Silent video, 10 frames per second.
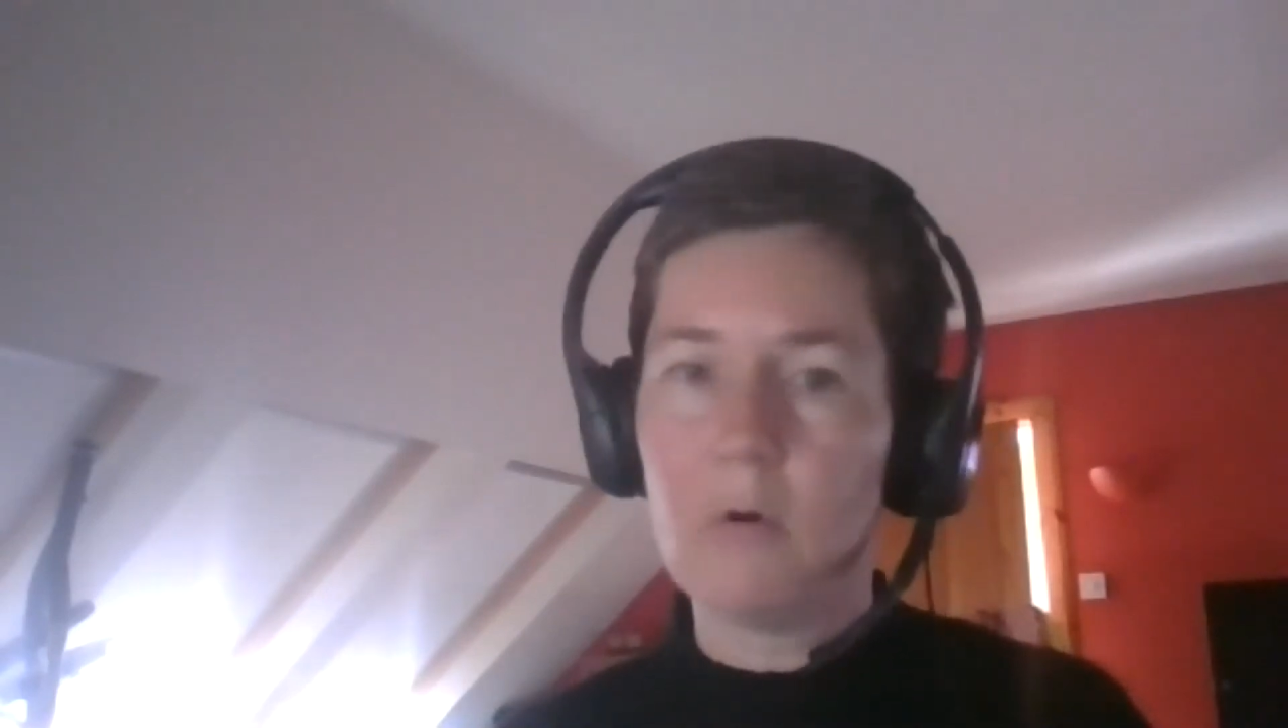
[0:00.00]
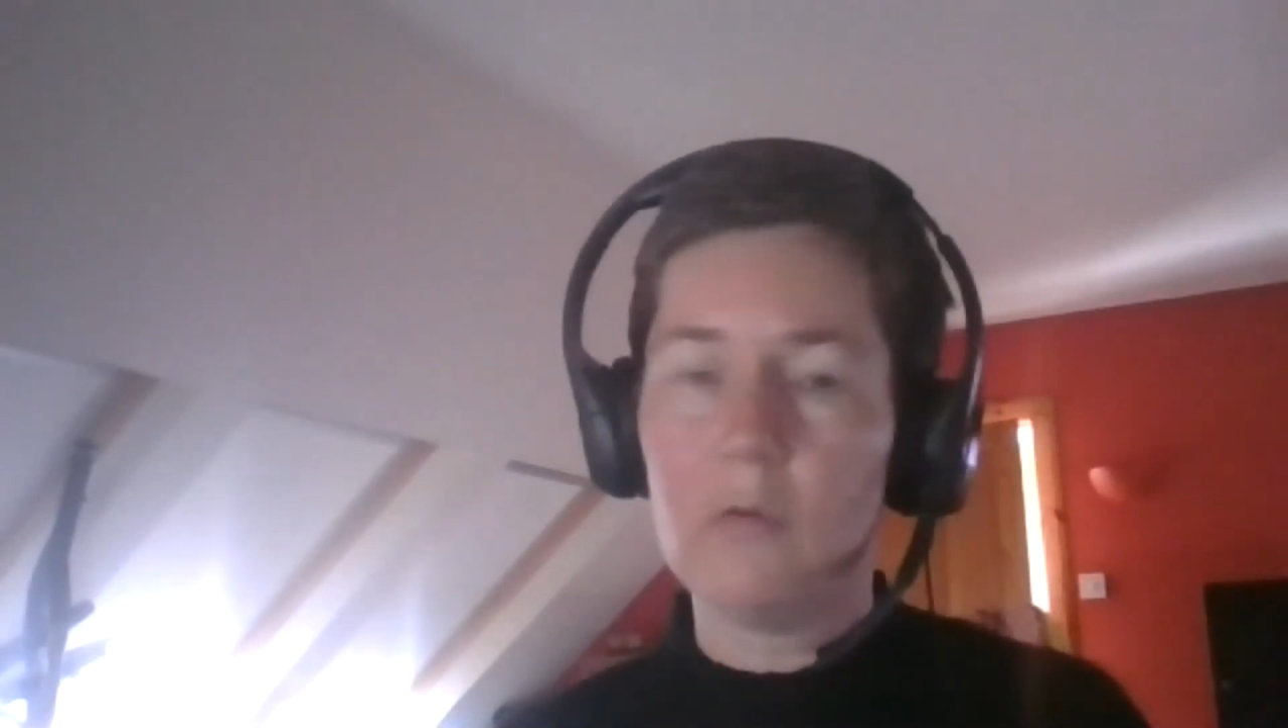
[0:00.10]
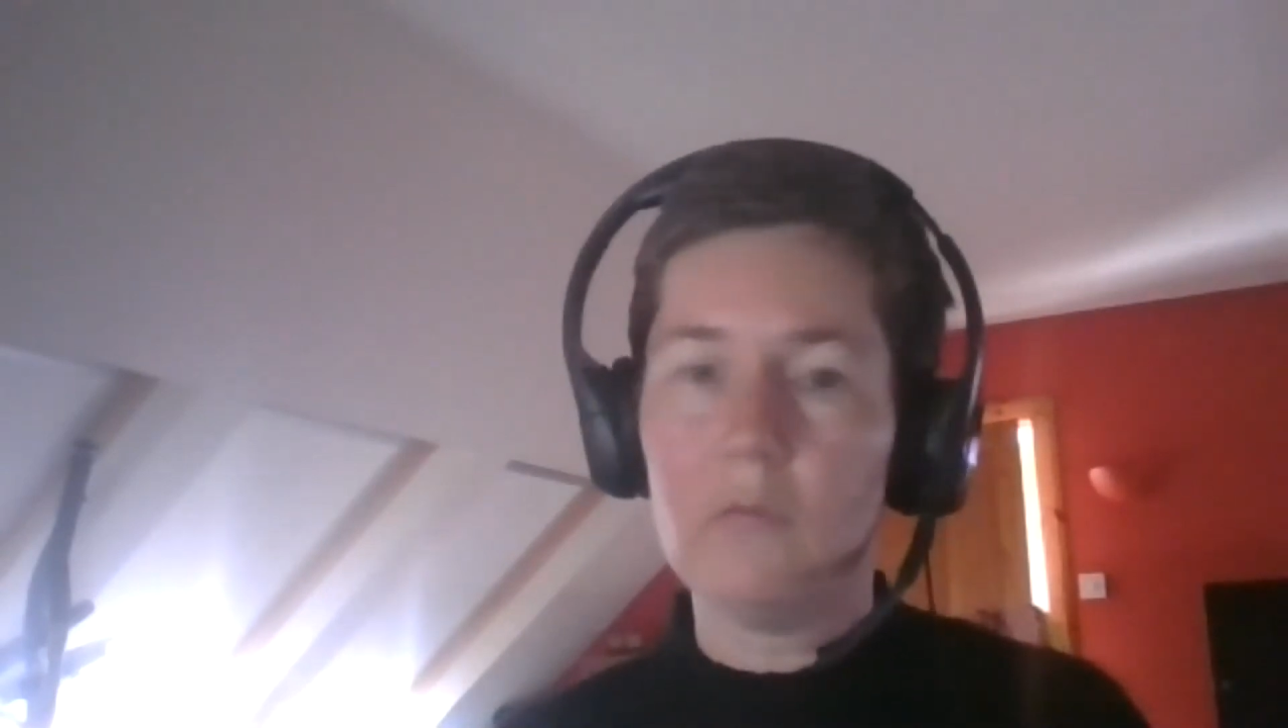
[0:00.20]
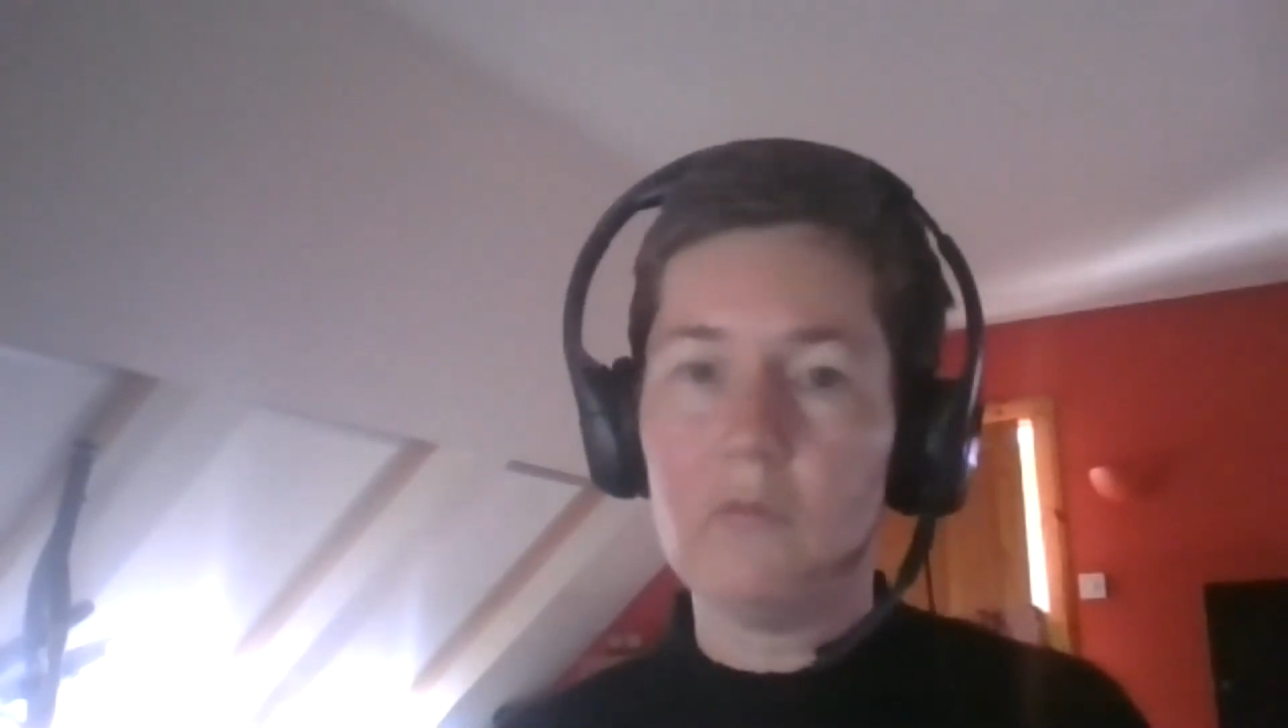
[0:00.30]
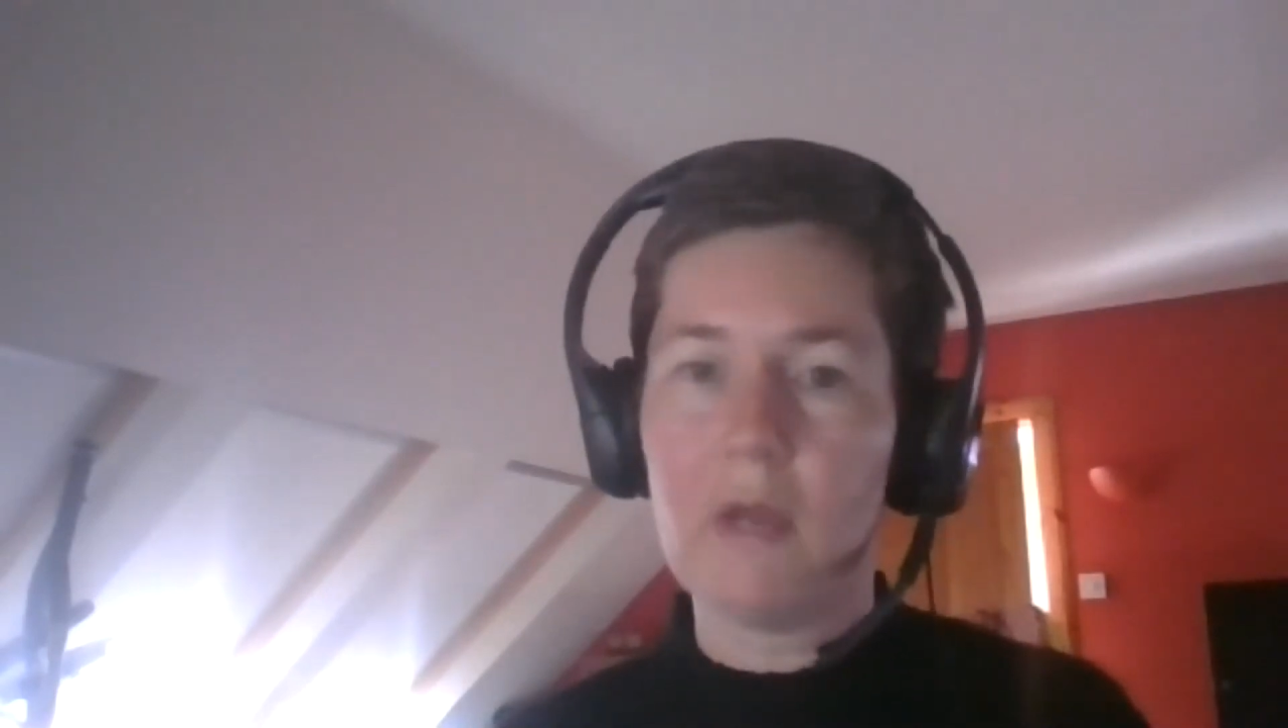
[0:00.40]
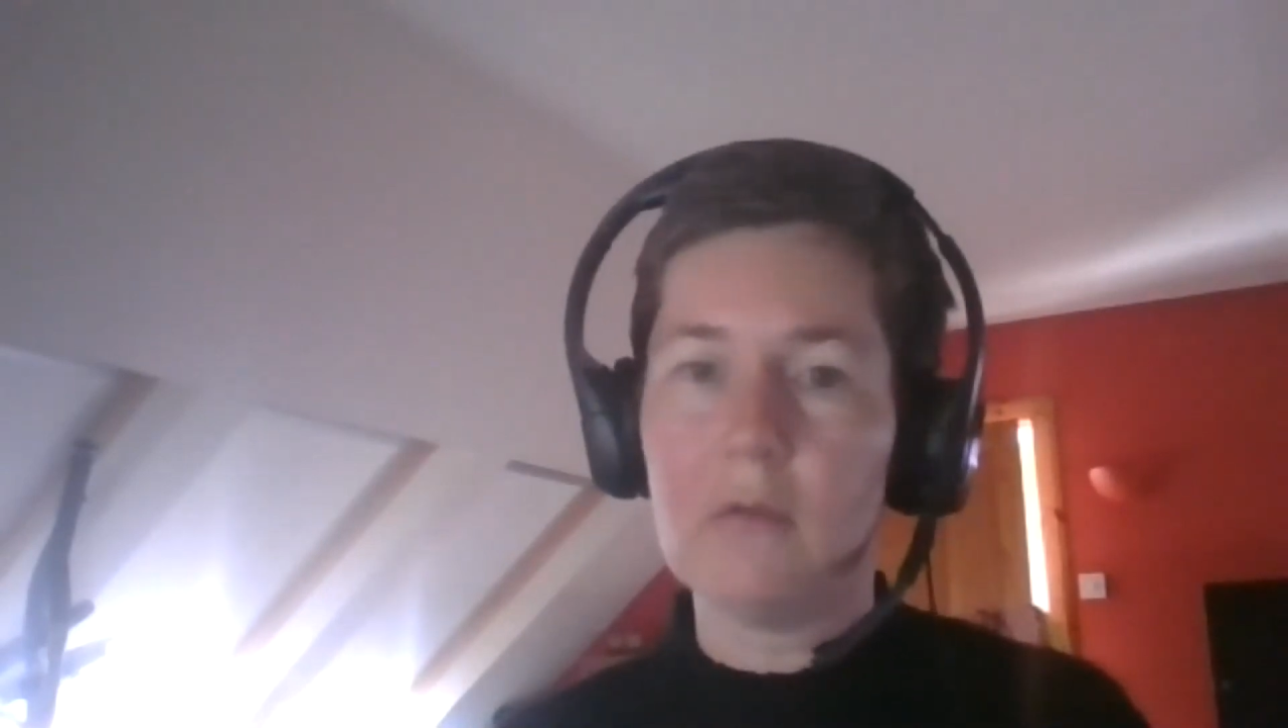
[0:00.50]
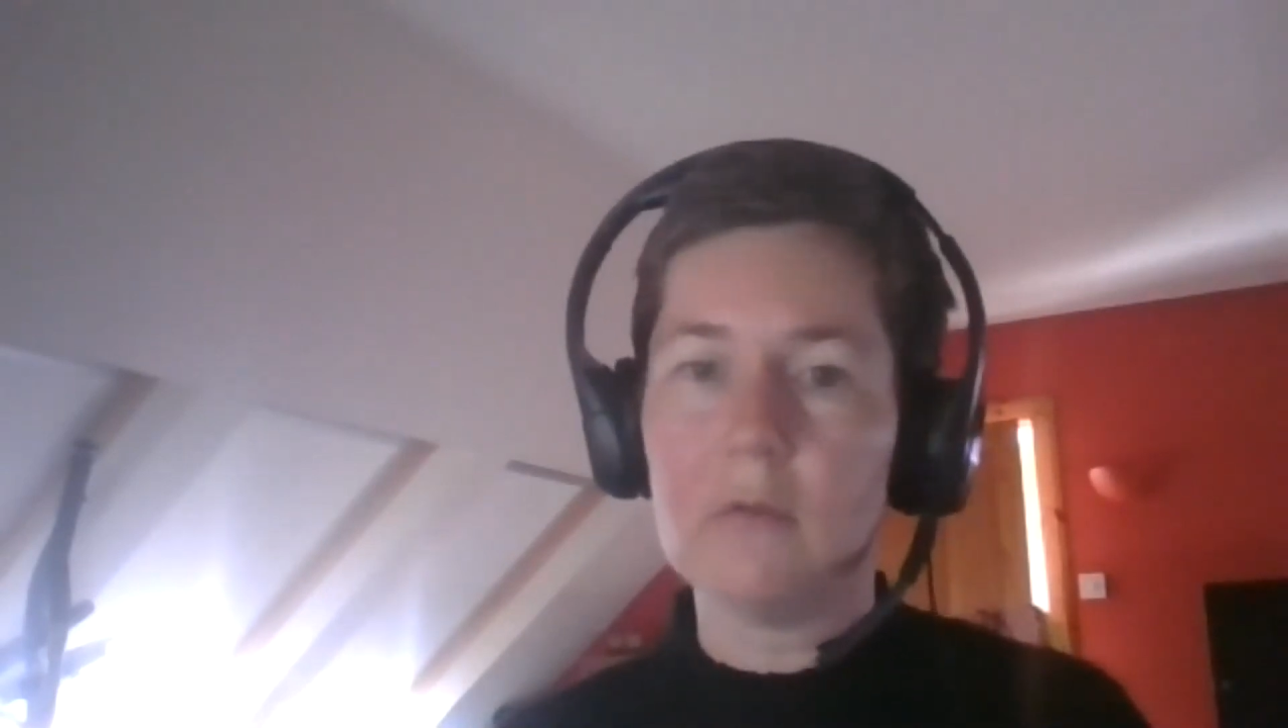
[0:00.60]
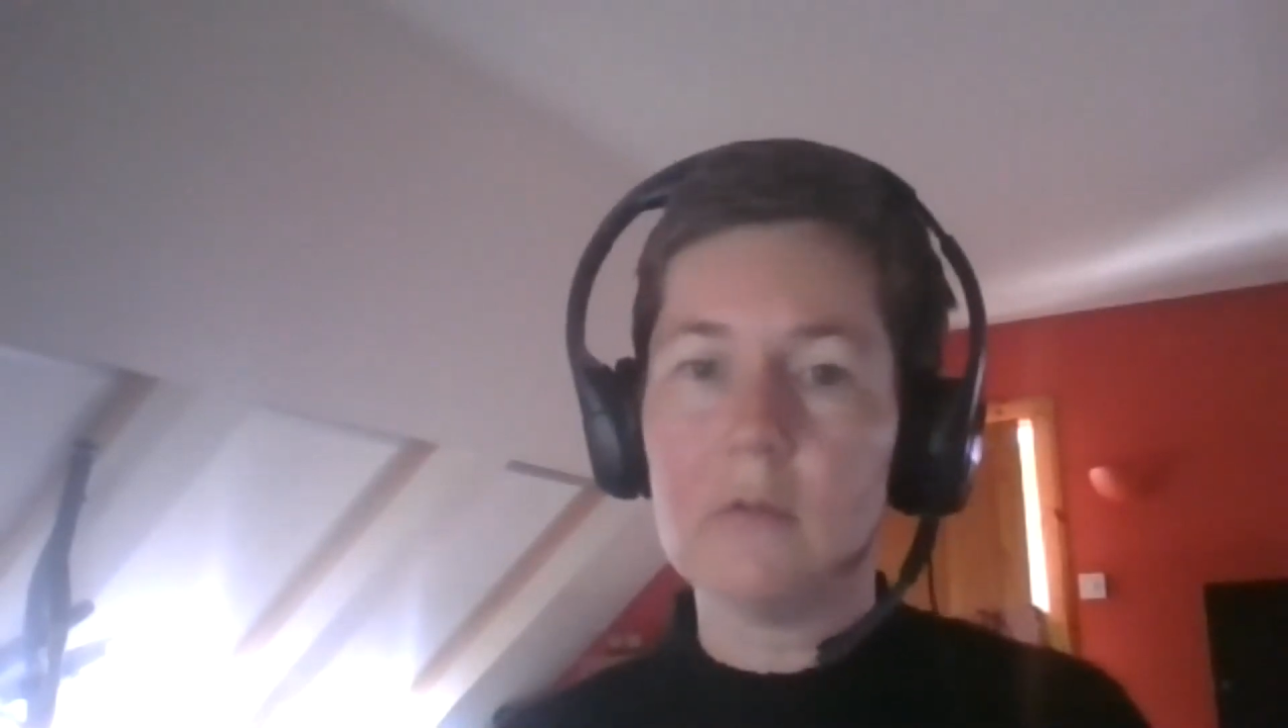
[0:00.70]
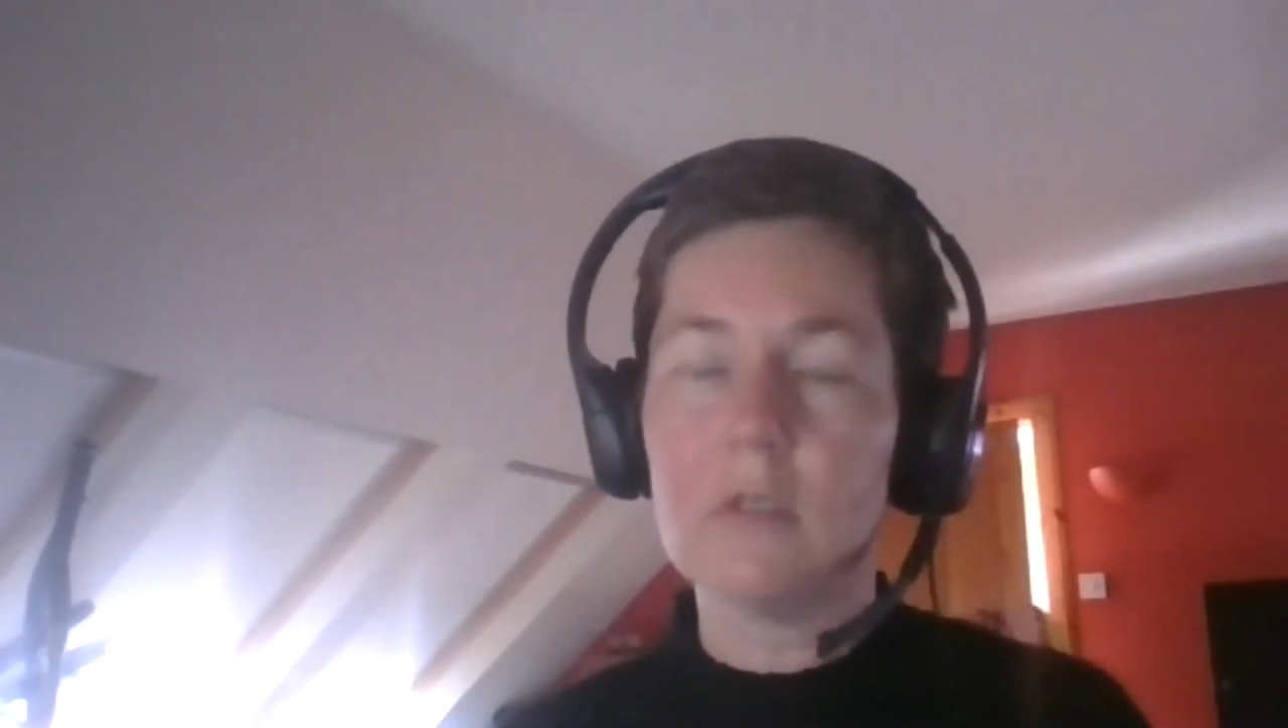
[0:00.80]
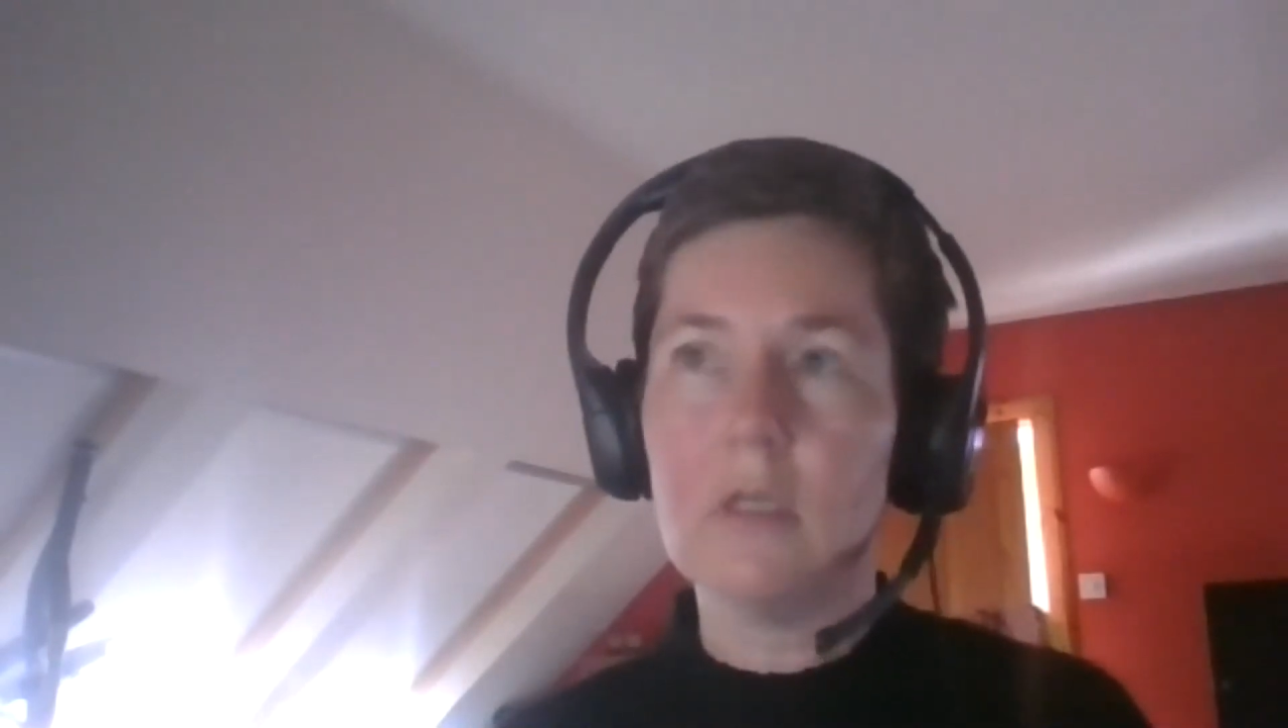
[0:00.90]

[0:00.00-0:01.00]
you found.